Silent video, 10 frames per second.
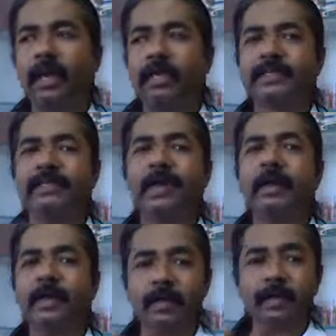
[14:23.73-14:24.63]
I
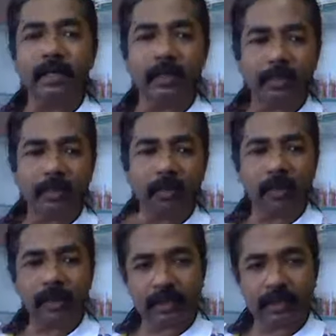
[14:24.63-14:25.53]
started thinking
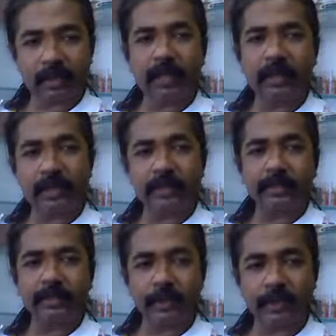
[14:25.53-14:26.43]
over taking
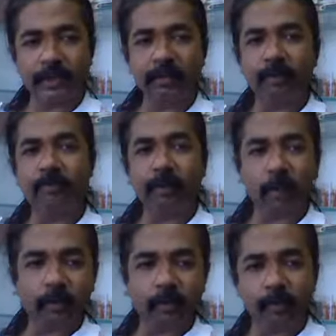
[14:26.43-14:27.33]
this switch from
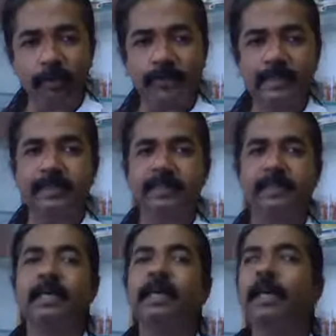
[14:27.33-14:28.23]
job to business